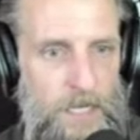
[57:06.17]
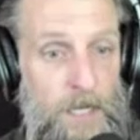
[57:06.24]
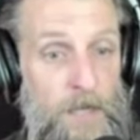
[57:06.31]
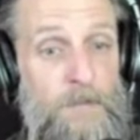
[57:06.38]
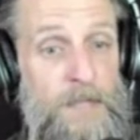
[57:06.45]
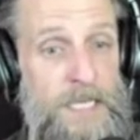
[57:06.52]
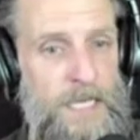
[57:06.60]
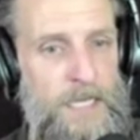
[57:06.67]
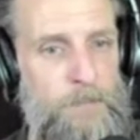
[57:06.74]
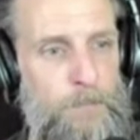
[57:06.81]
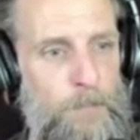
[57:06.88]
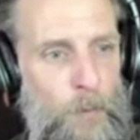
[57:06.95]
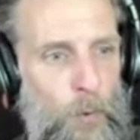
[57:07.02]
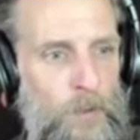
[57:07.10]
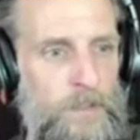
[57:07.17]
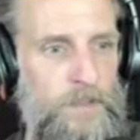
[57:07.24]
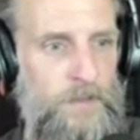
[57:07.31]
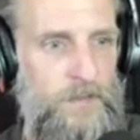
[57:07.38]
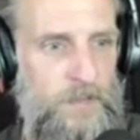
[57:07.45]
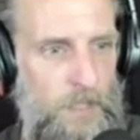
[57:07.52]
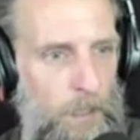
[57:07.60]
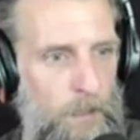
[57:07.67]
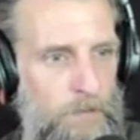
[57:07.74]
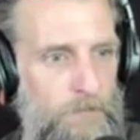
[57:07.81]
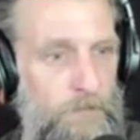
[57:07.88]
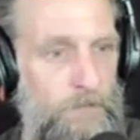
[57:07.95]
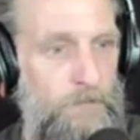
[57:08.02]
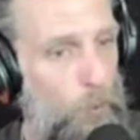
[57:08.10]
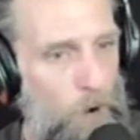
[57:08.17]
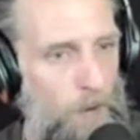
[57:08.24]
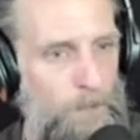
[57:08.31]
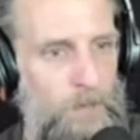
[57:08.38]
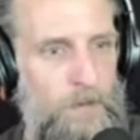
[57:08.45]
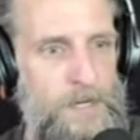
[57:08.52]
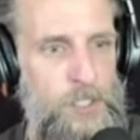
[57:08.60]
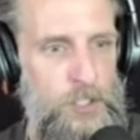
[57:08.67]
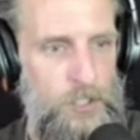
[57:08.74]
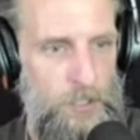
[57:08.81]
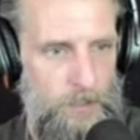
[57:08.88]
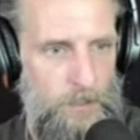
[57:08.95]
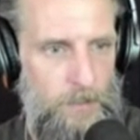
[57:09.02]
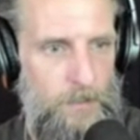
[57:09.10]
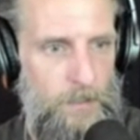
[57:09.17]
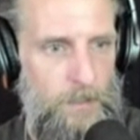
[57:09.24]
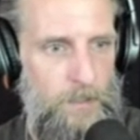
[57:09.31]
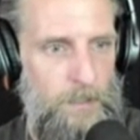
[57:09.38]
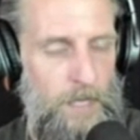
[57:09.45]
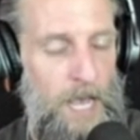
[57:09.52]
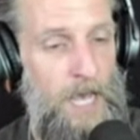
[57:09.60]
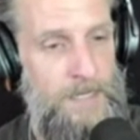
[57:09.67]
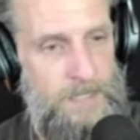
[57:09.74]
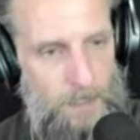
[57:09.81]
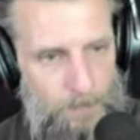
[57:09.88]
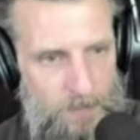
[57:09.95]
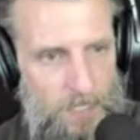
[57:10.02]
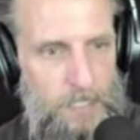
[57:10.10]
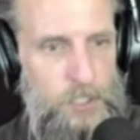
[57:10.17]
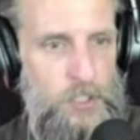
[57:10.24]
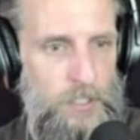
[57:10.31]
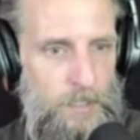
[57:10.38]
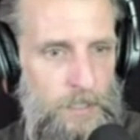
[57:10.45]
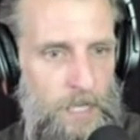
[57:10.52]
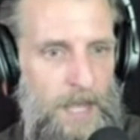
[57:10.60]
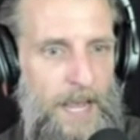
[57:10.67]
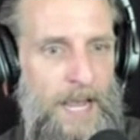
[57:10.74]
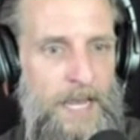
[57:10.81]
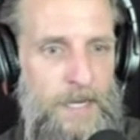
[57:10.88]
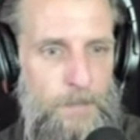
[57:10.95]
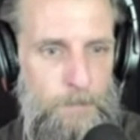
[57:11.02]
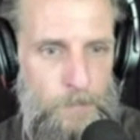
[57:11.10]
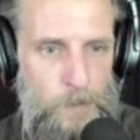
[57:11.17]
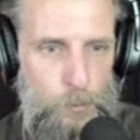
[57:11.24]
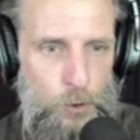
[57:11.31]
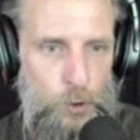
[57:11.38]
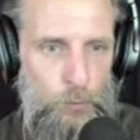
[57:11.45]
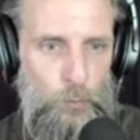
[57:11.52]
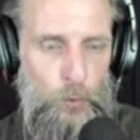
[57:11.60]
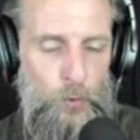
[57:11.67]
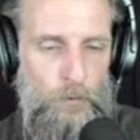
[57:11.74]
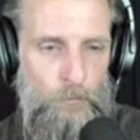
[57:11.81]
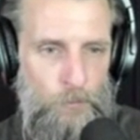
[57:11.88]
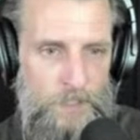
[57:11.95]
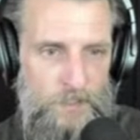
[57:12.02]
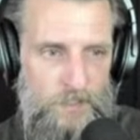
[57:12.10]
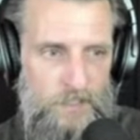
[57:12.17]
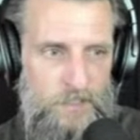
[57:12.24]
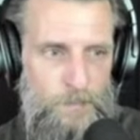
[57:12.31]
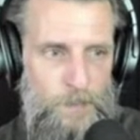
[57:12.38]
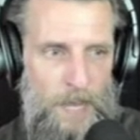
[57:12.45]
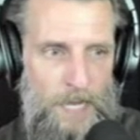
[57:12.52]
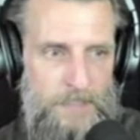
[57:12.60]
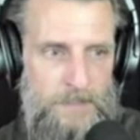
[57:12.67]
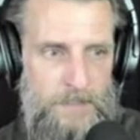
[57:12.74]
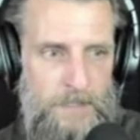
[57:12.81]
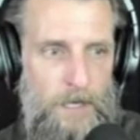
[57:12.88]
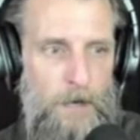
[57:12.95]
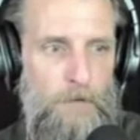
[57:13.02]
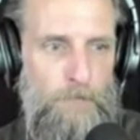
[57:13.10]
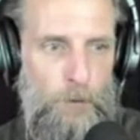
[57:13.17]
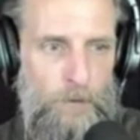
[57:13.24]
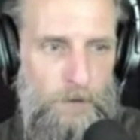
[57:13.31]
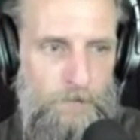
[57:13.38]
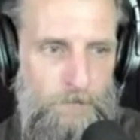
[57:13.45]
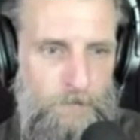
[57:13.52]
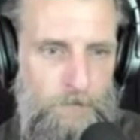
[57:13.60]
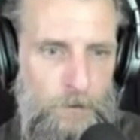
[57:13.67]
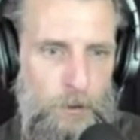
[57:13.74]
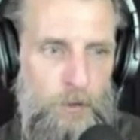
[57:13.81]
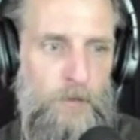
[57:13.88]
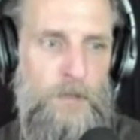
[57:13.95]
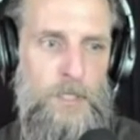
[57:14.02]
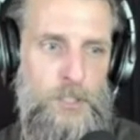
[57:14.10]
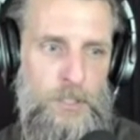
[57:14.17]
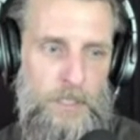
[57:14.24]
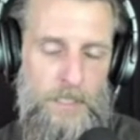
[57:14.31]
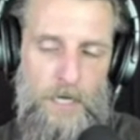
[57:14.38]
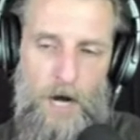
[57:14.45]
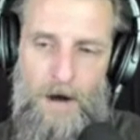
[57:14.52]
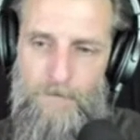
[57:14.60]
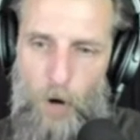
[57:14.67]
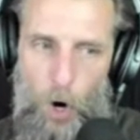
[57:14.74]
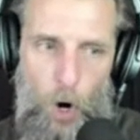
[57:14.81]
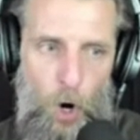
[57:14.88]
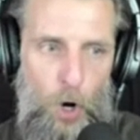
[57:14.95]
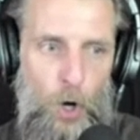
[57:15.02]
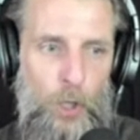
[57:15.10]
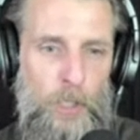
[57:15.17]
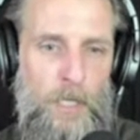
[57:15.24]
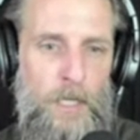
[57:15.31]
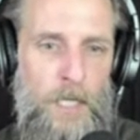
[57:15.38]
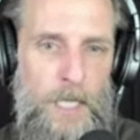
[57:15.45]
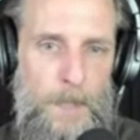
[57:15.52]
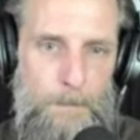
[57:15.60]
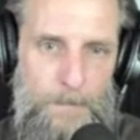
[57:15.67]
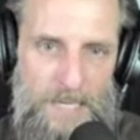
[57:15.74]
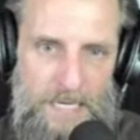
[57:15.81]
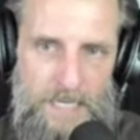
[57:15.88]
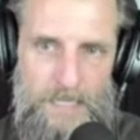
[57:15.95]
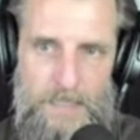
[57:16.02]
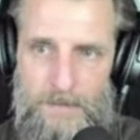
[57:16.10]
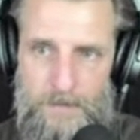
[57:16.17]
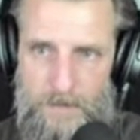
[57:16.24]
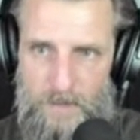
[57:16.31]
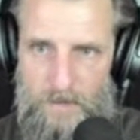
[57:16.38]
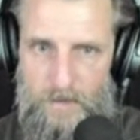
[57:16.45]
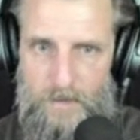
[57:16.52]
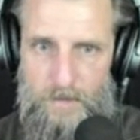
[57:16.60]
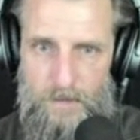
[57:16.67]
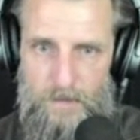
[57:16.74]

the importance of cooperation, adaptation, and mutual respect for the flourishing of all beings.